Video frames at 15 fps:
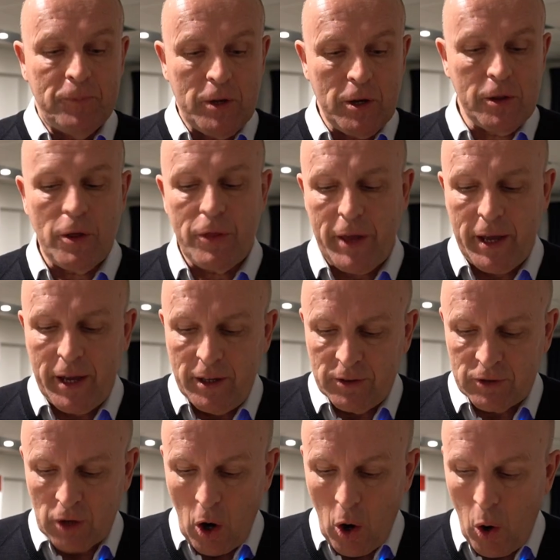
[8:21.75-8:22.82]
The other thing
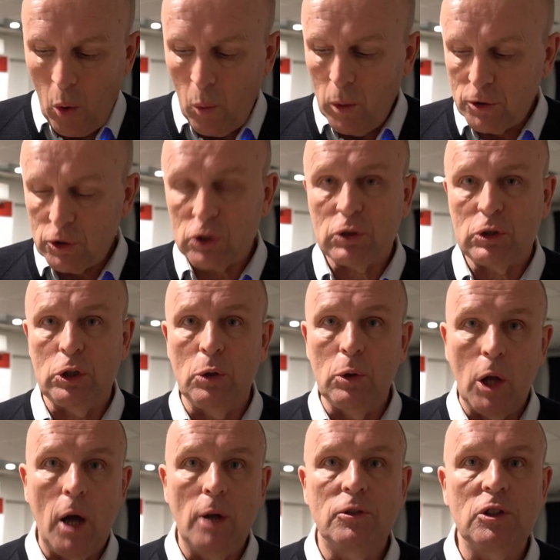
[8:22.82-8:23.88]
is, we'll just do
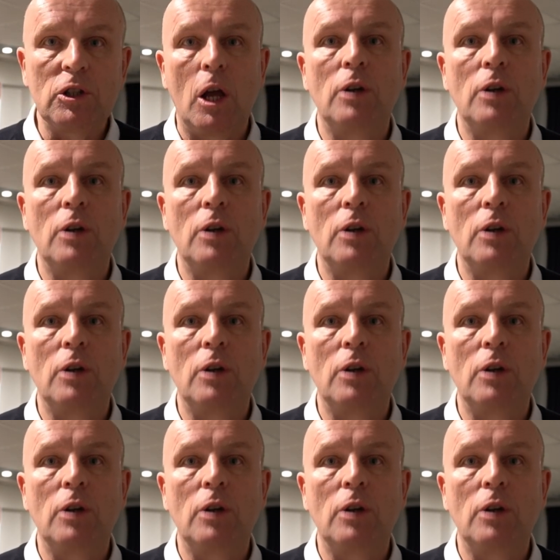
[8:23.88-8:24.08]
loads and